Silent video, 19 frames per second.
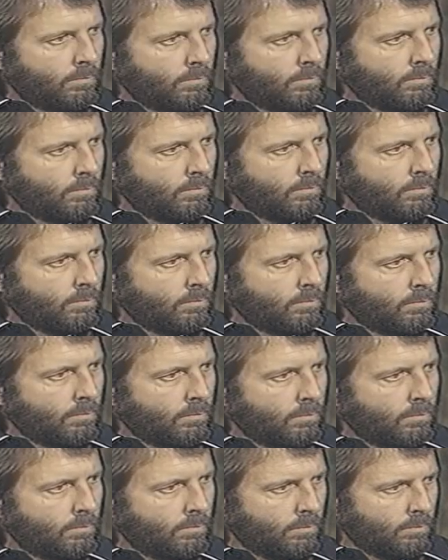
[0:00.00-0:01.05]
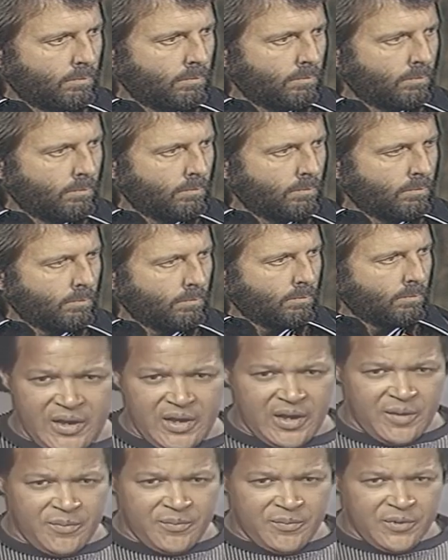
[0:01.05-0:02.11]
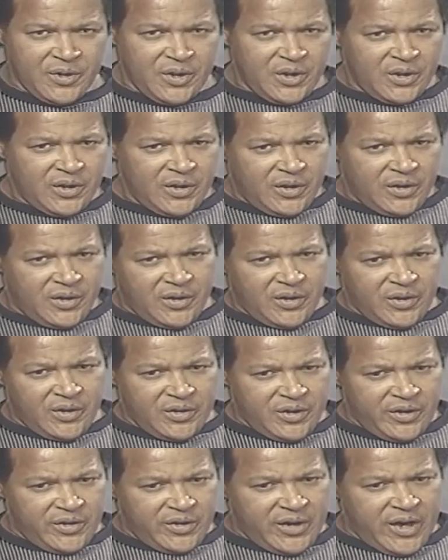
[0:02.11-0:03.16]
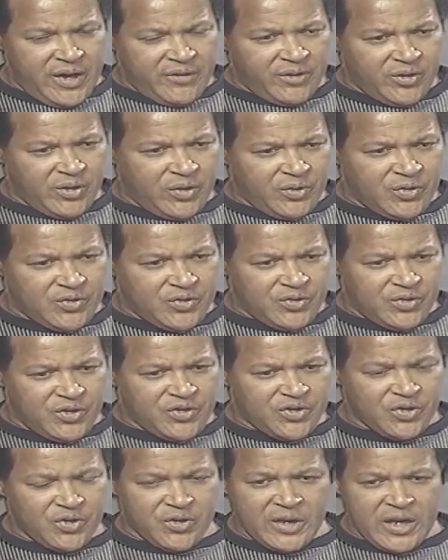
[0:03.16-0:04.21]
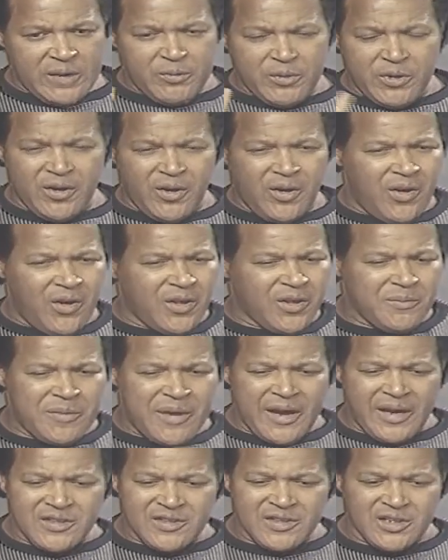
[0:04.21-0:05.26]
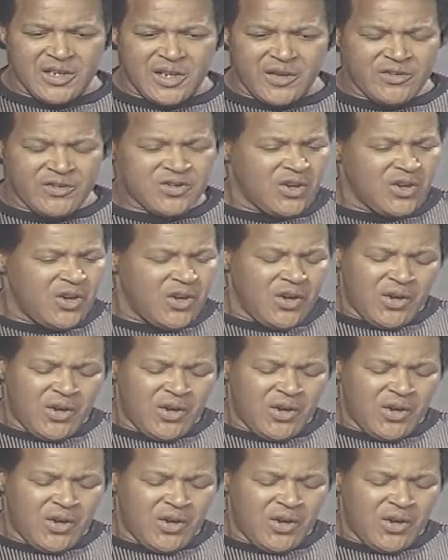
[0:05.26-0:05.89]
in the city. This was a year and a half ago, 2 years ago in April. Got all the magazine covers.